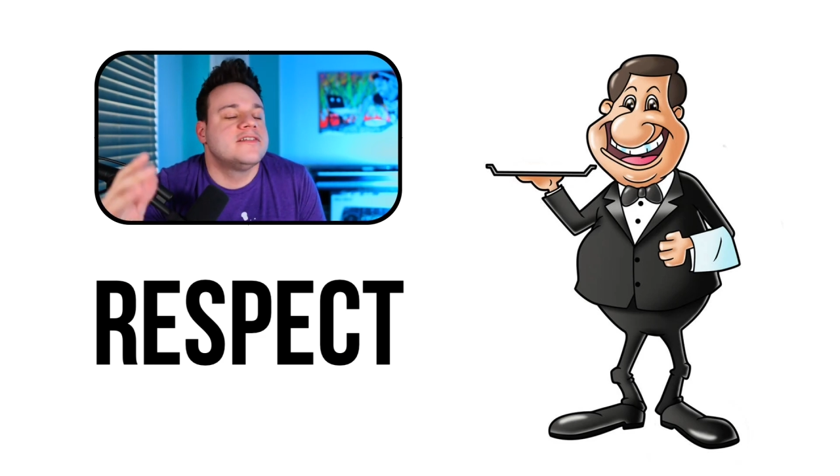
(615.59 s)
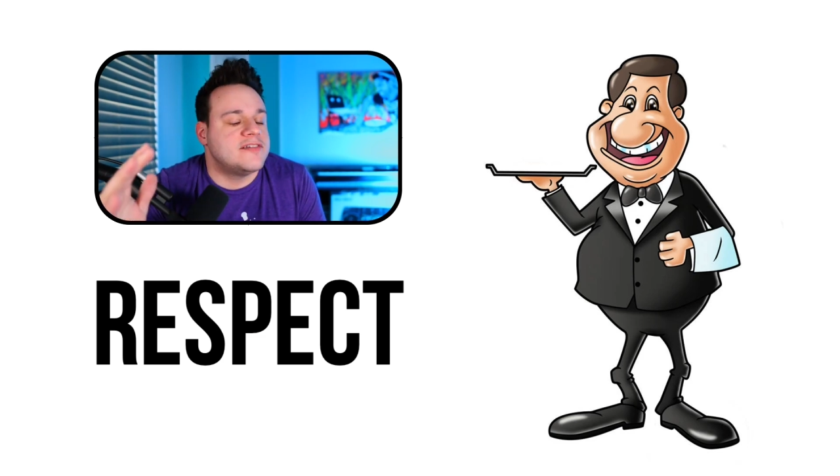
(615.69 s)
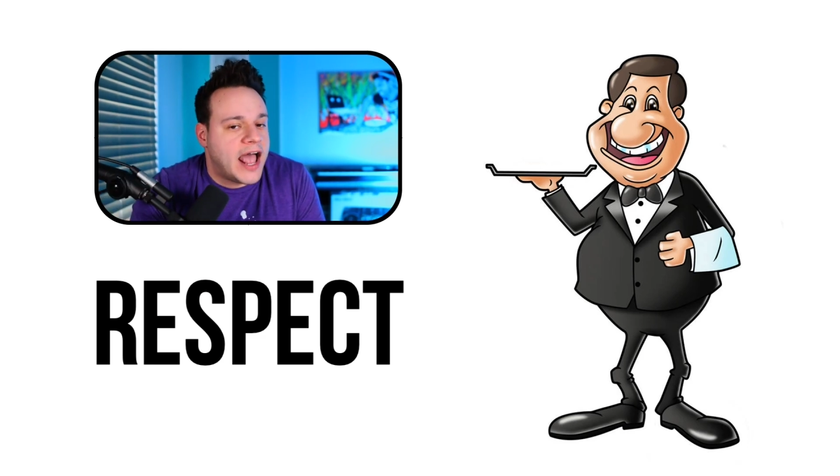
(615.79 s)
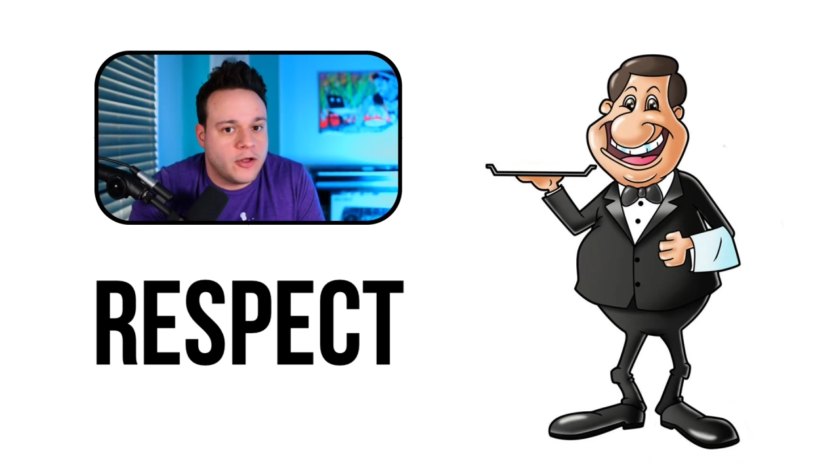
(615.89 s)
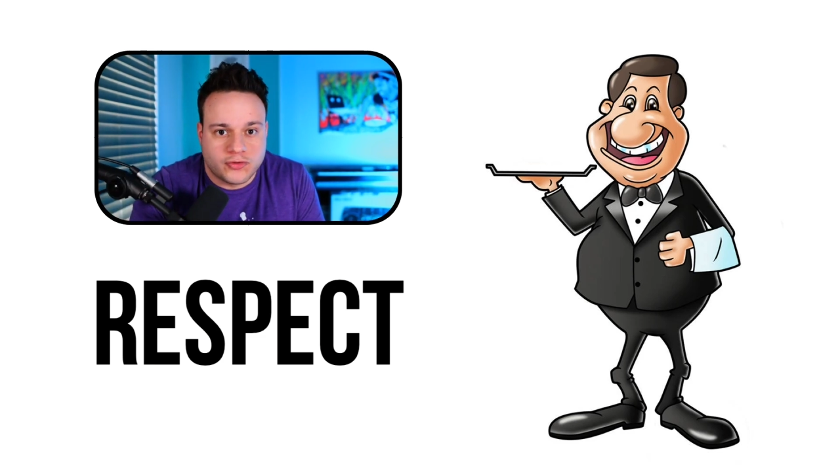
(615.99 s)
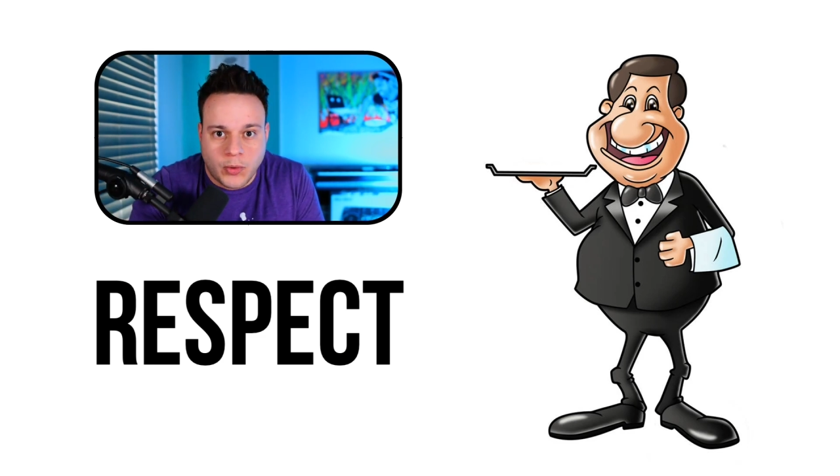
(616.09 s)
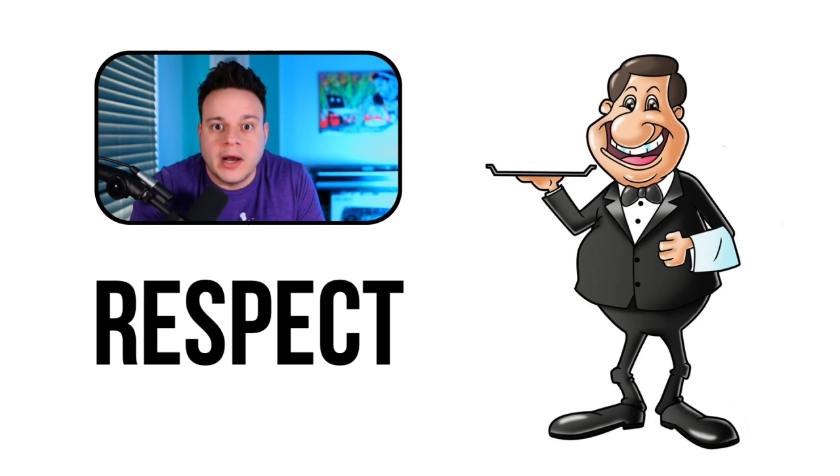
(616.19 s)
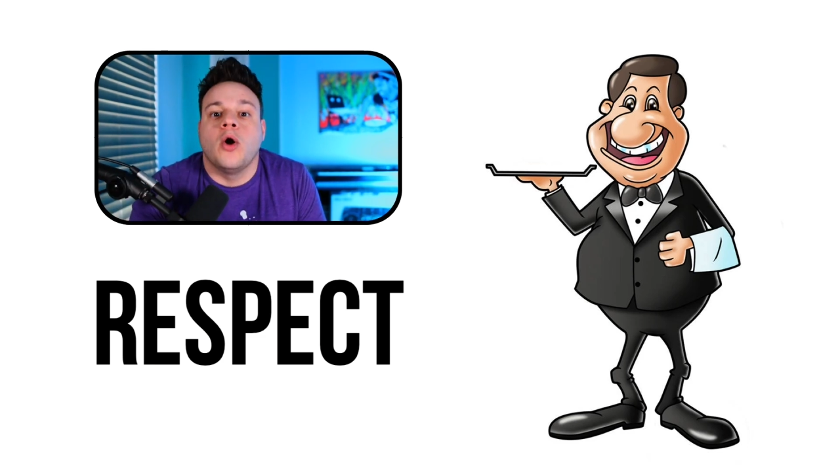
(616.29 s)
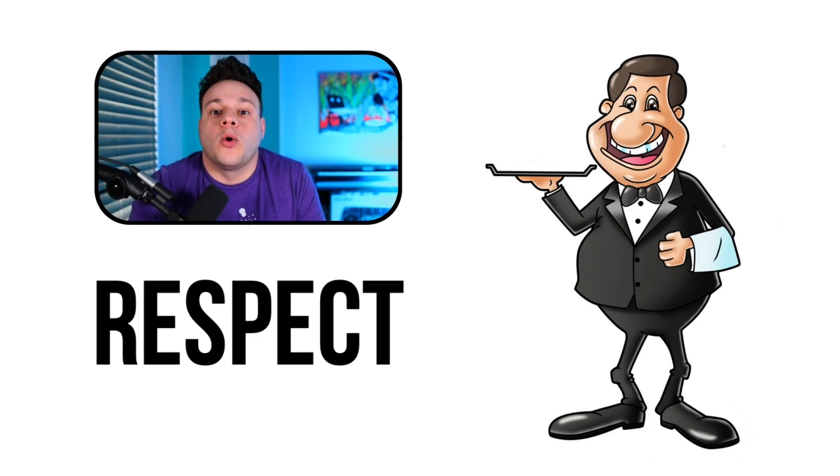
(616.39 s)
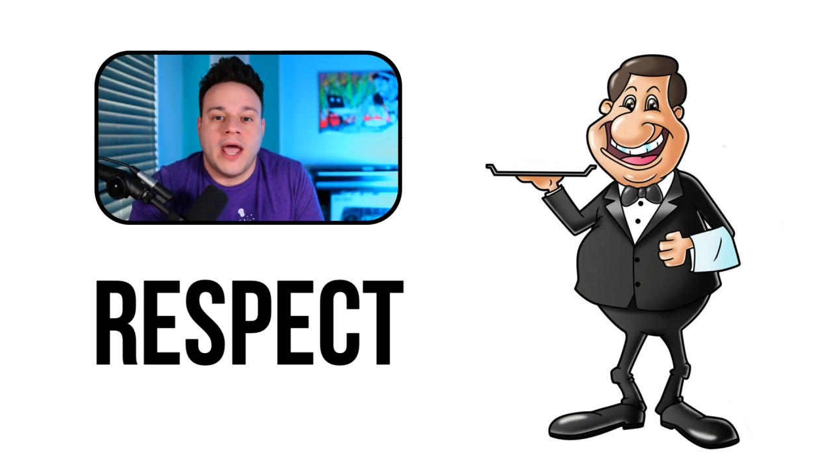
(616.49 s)
Sounds
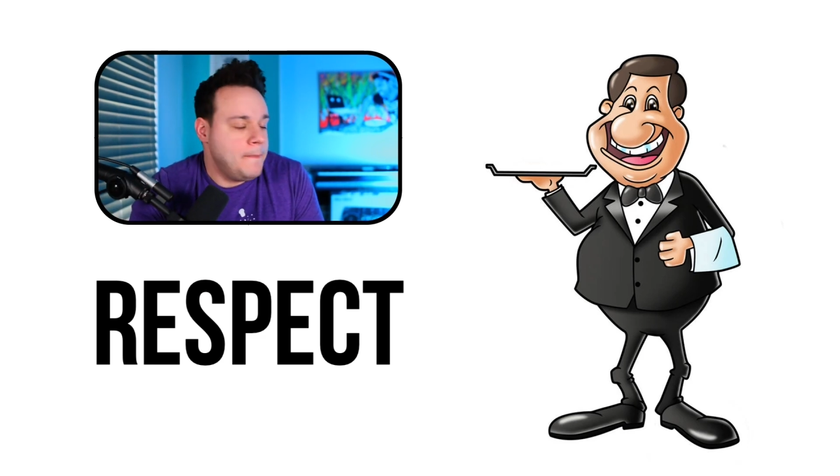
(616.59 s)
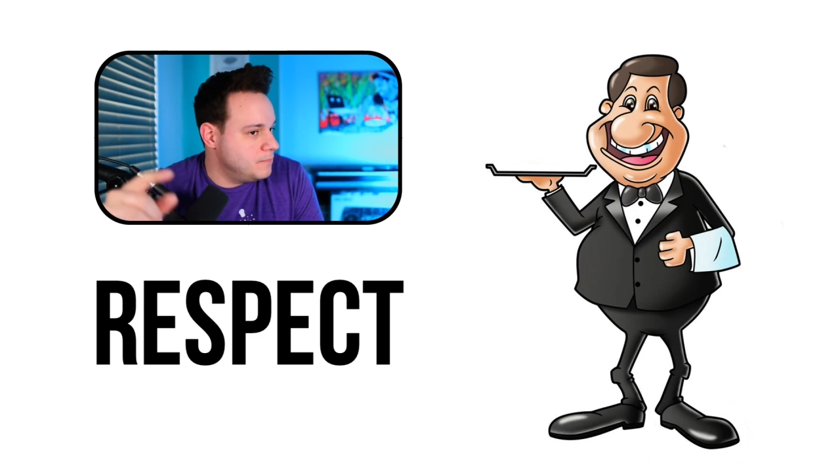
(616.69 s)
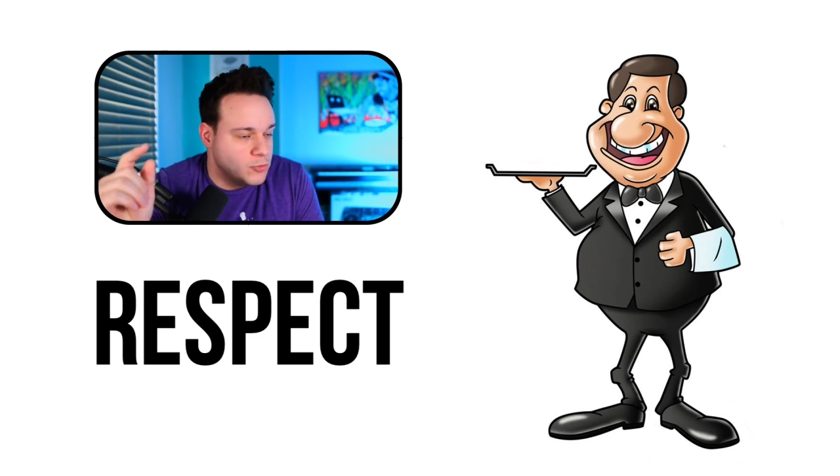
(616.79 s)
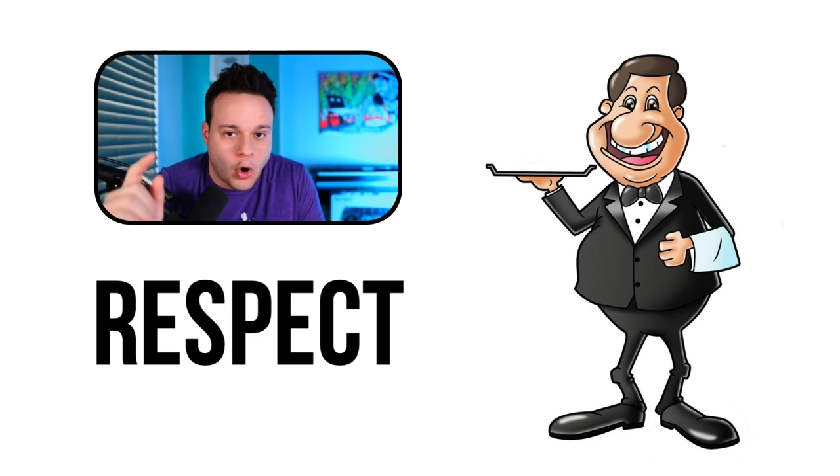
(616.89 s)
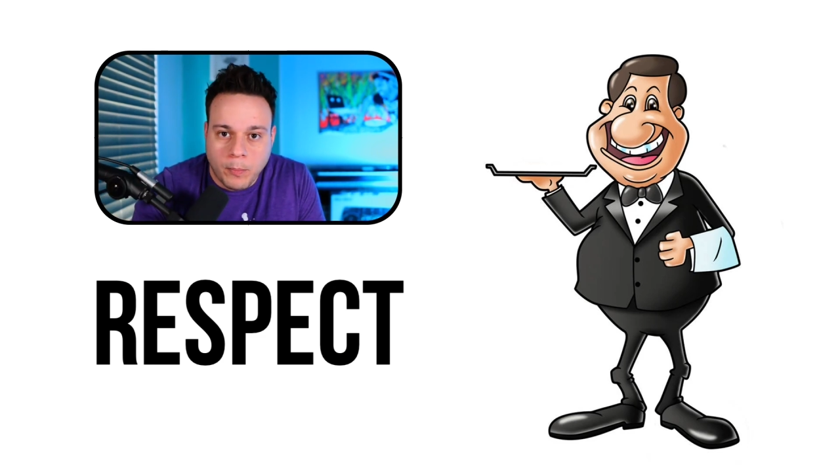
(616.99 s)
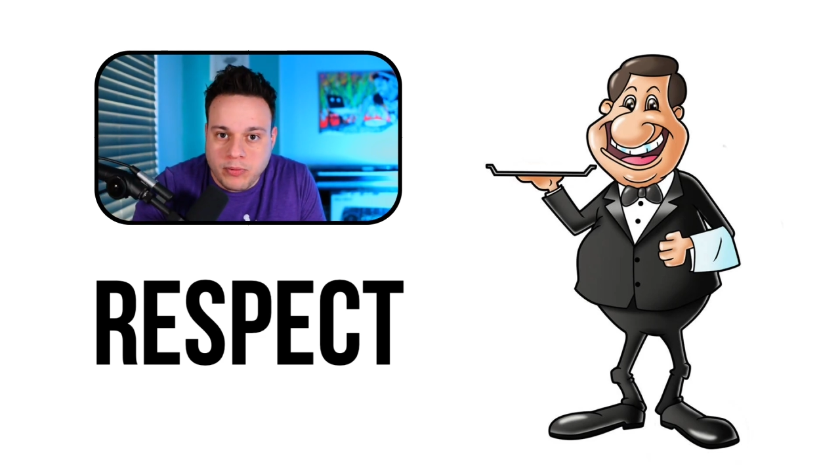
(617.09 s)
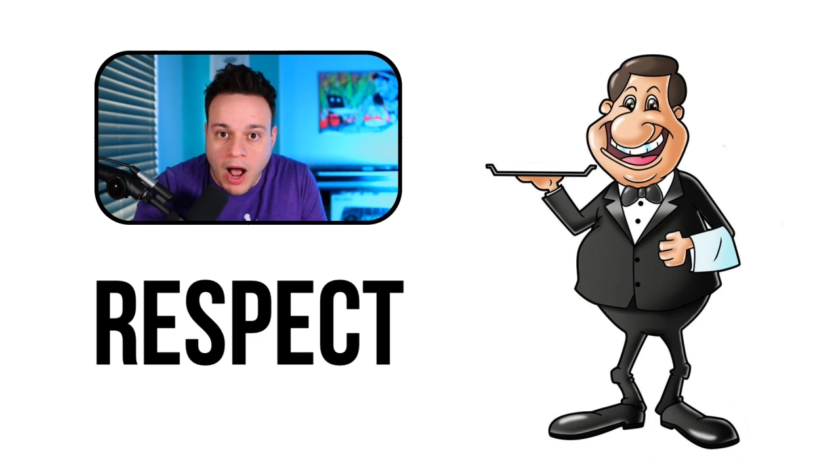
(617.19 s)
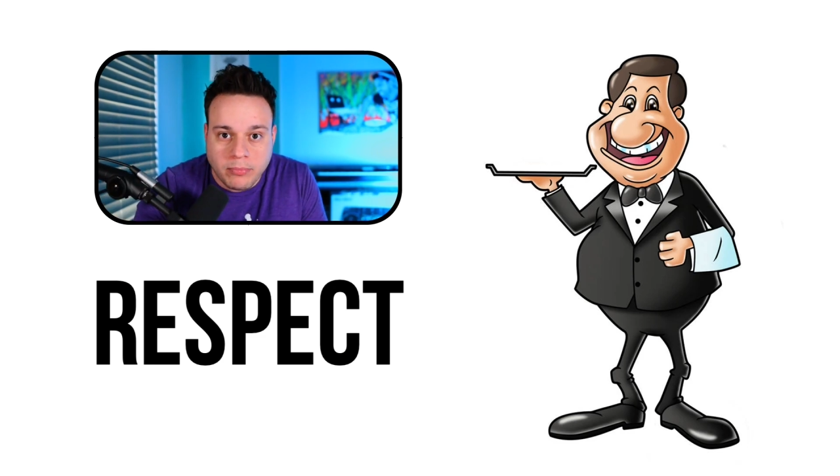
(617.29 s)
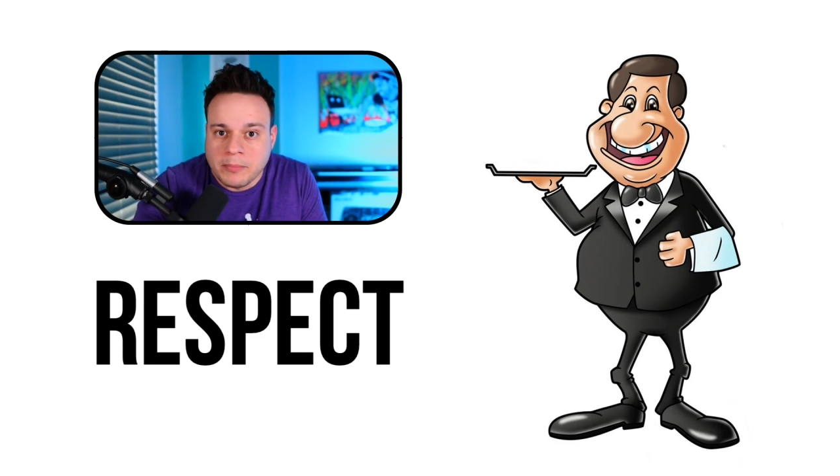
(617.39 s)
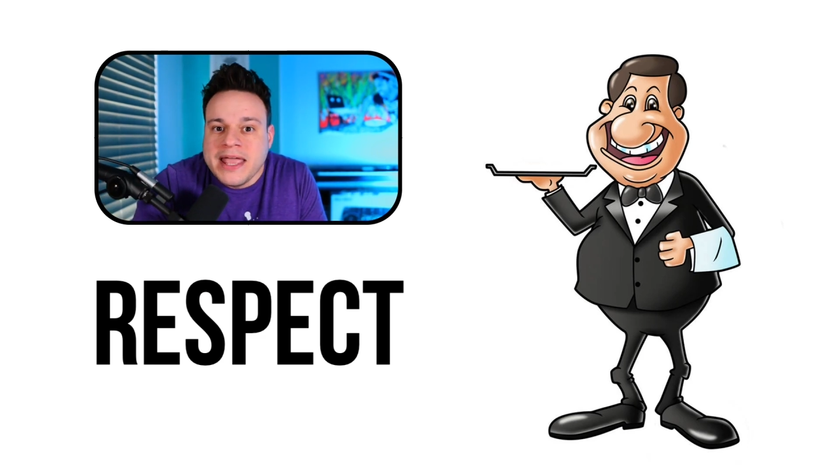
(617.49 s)
great. Okay, no
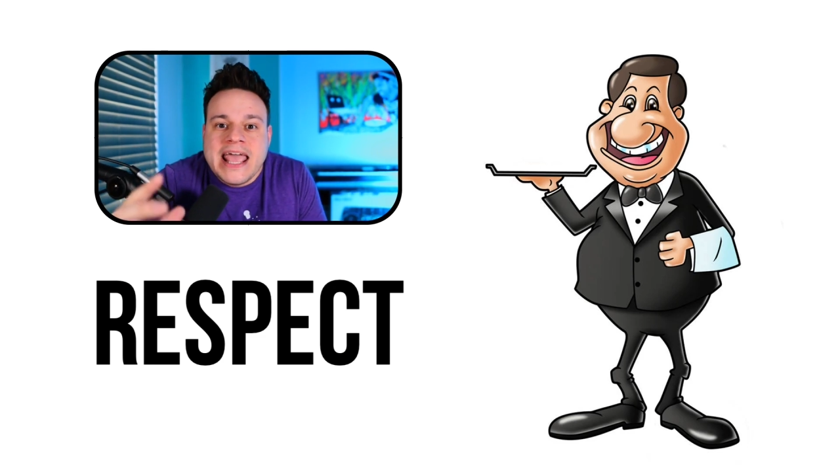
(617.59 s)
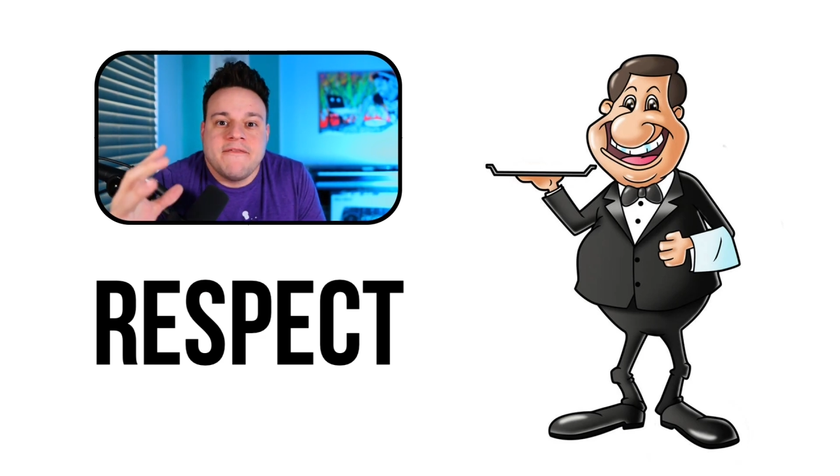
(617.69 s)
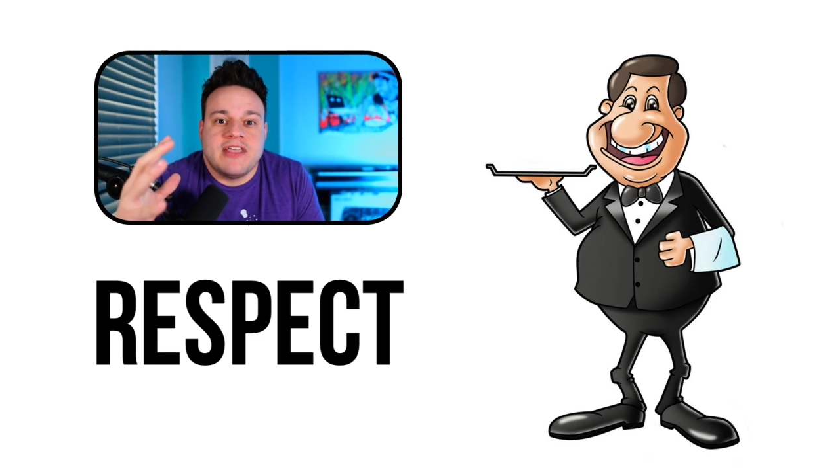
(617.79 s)
problem.